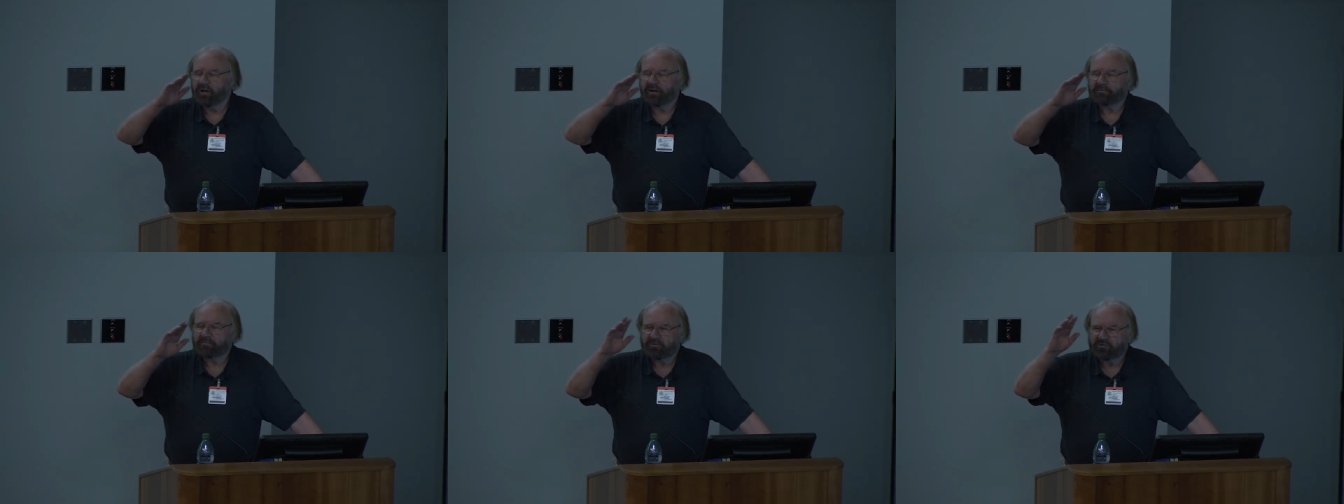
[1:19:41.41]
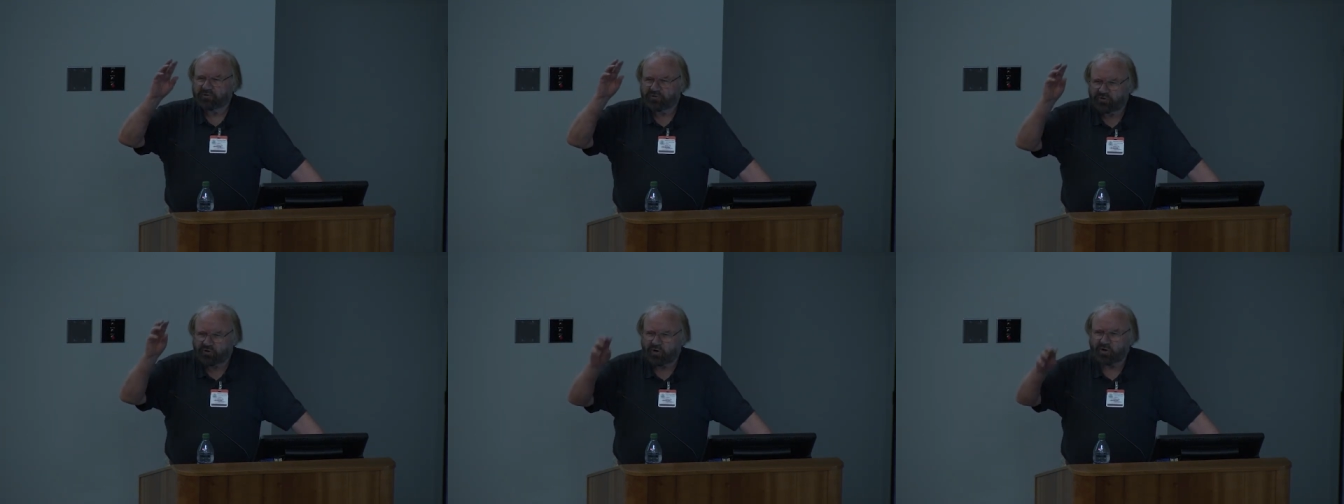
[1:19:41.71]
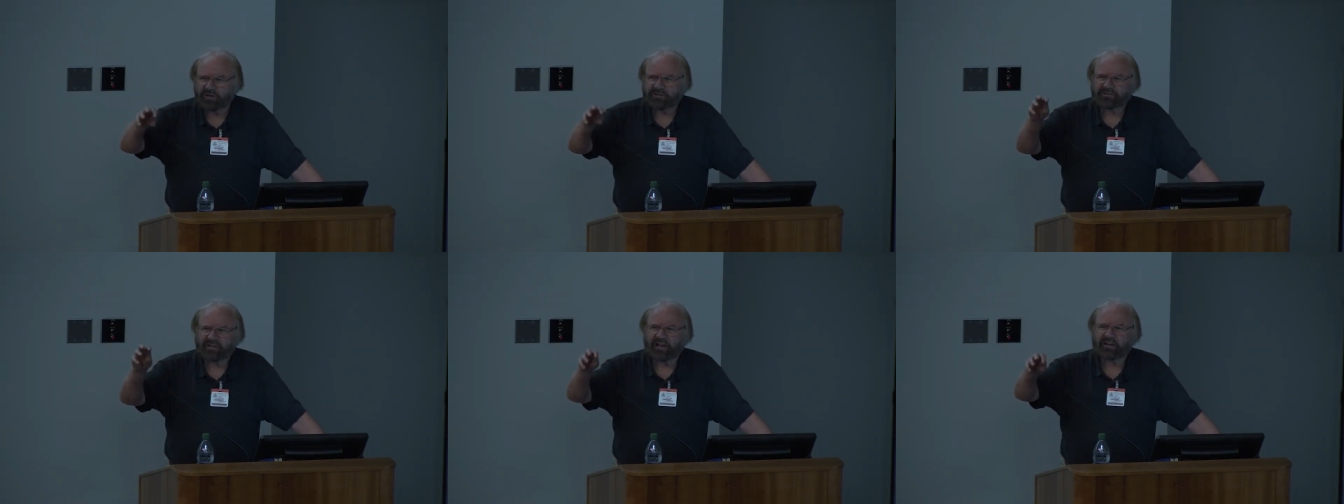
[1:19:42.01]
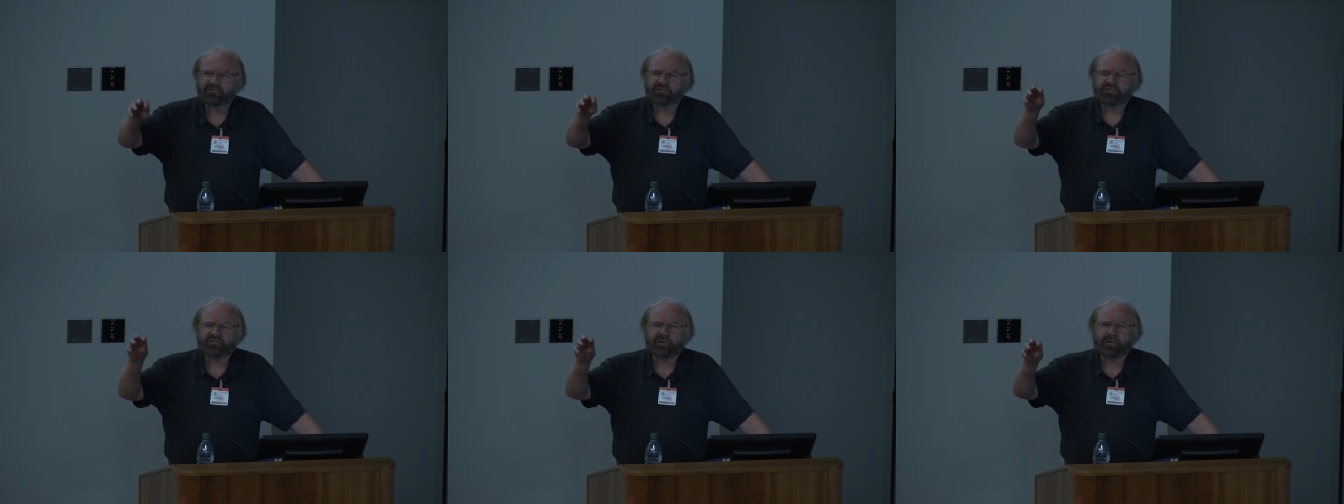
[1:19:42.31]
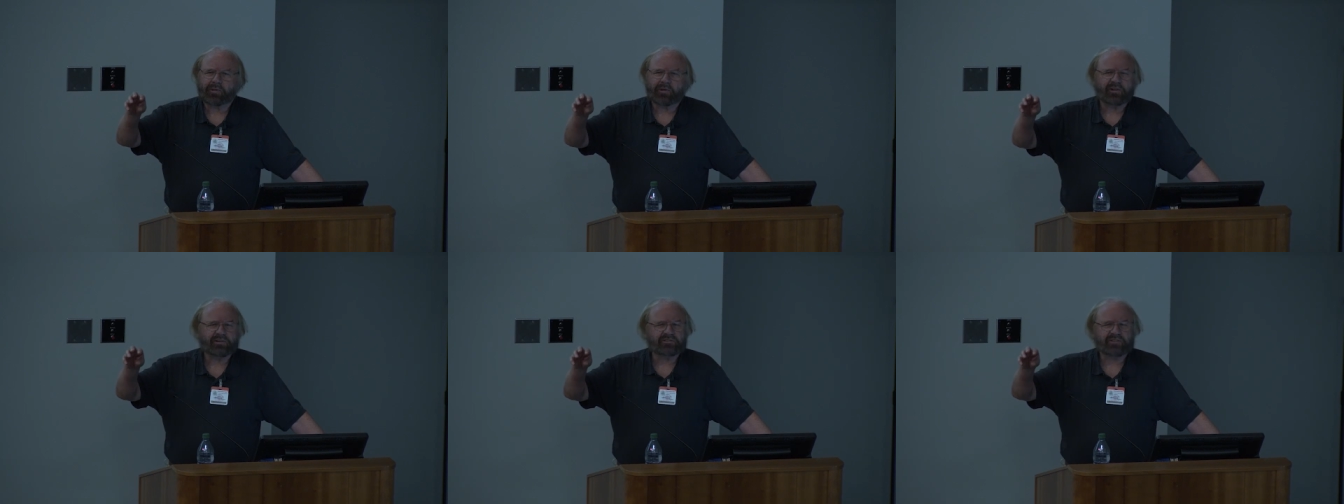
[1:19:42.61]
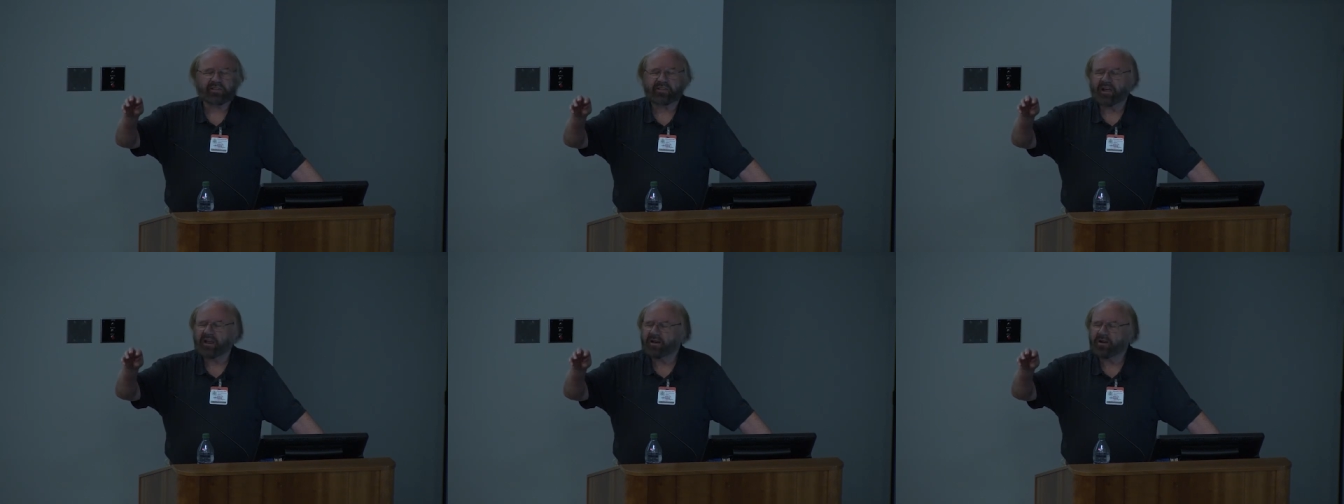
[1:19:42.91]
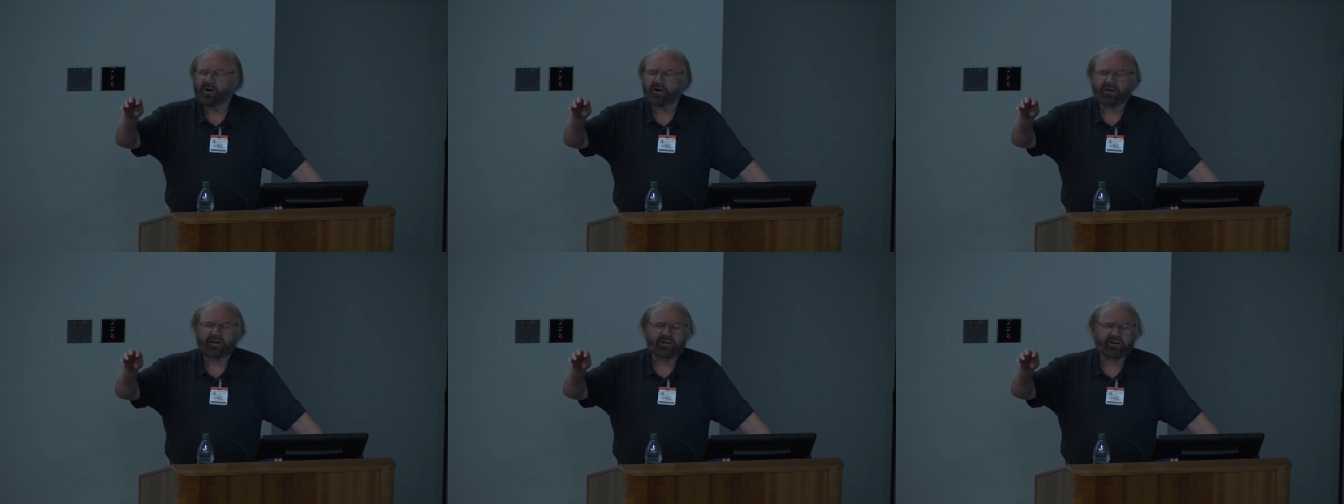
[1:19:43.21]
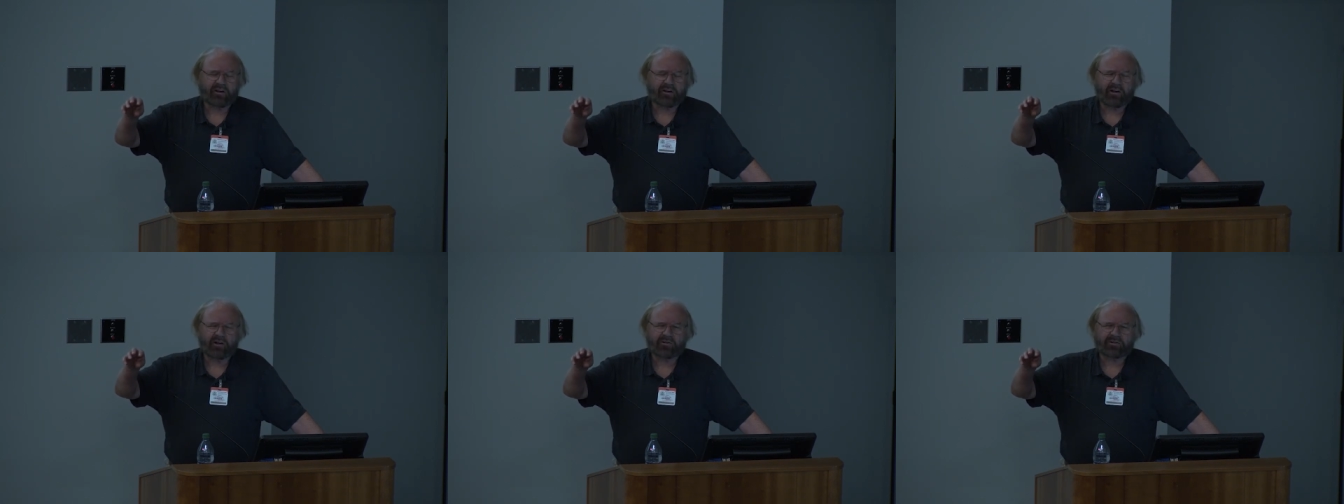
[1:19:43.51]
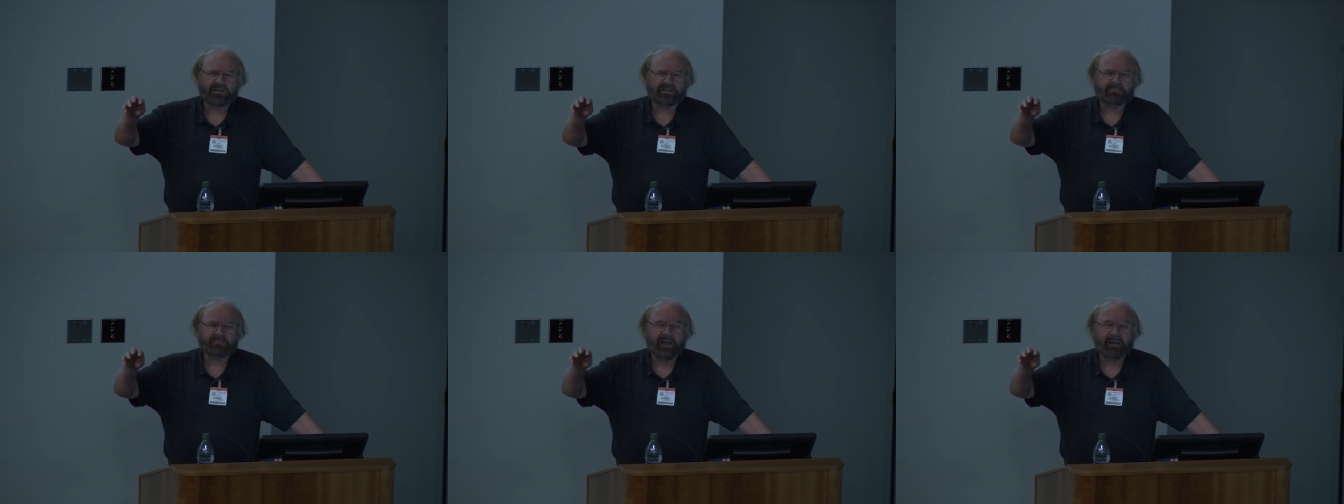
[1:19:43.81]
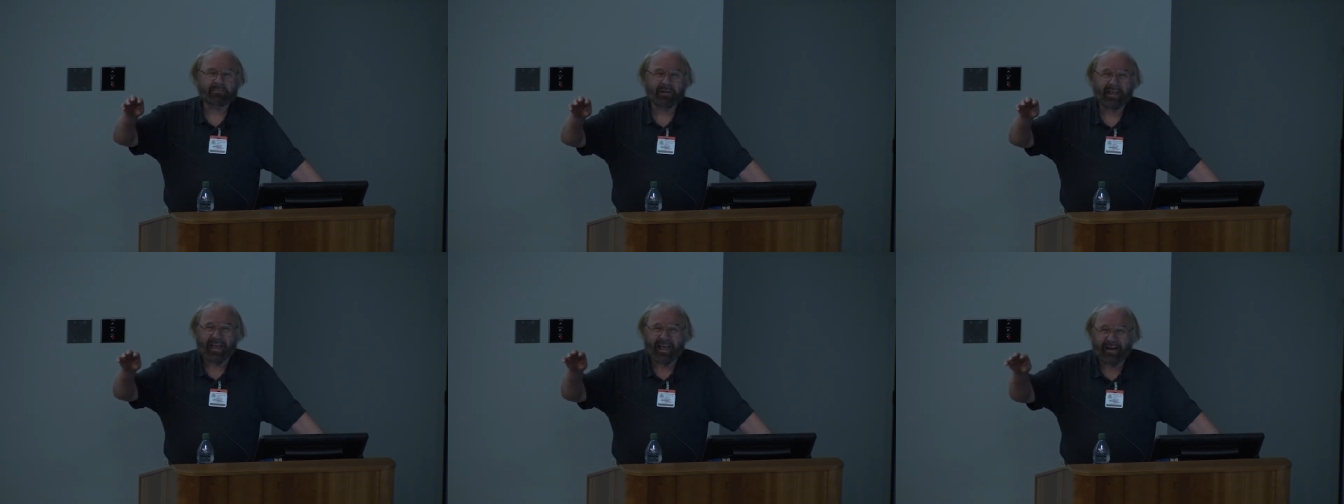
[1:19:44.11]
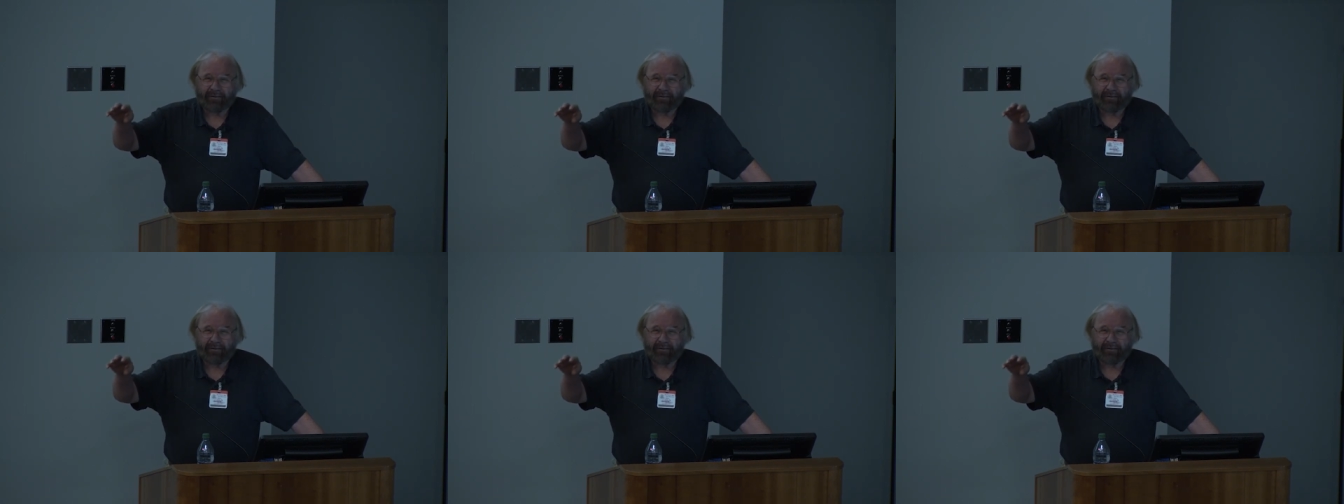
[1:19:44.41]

and draw attention to things that they're not going to notice maybe